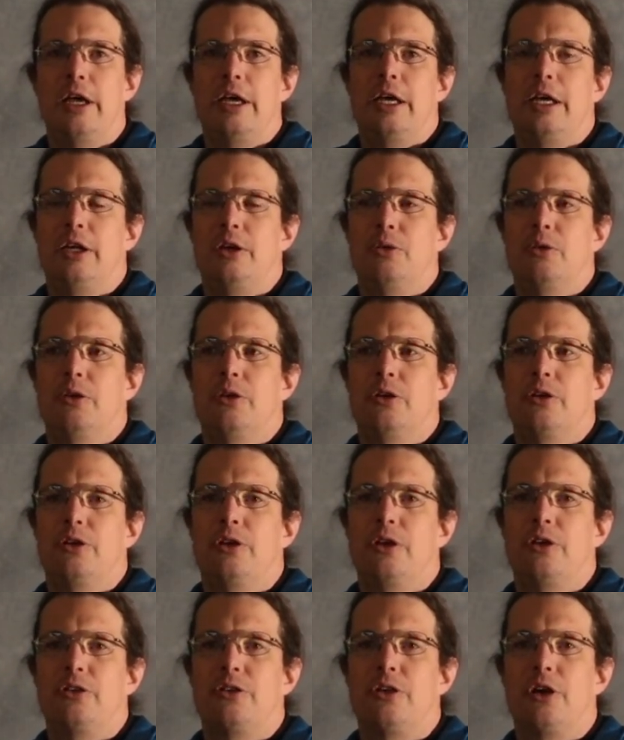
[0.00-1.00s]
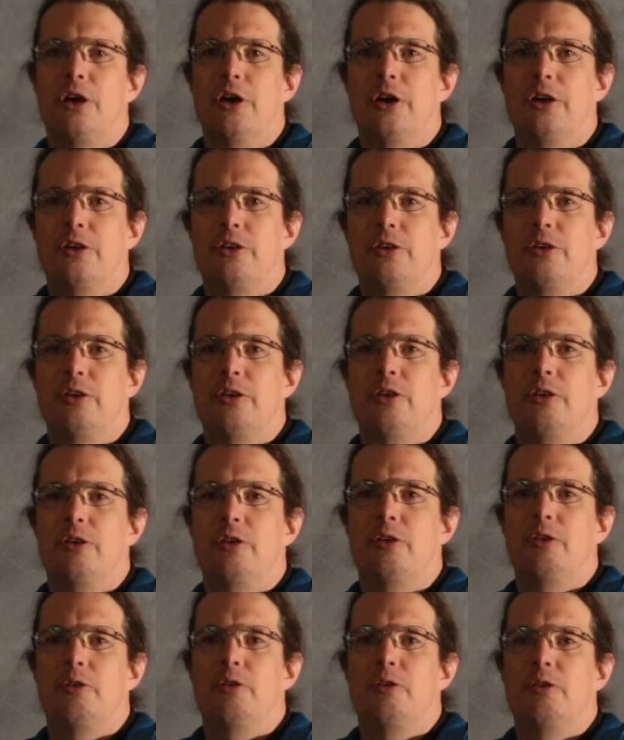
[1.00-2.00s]
in order to start
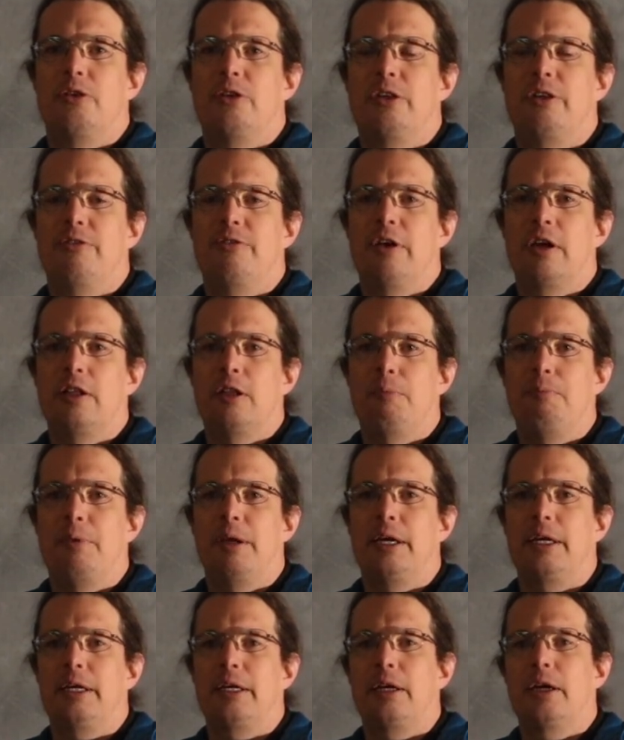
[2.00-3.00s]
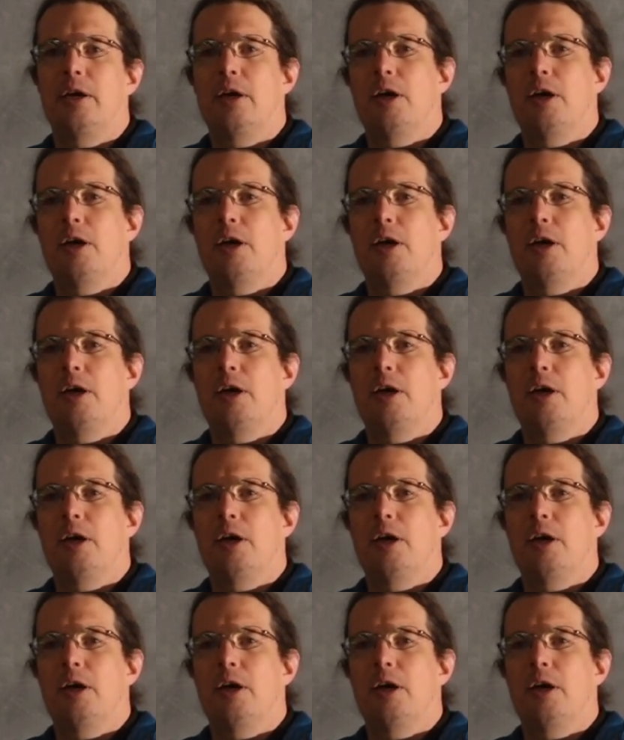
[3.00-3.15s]
developing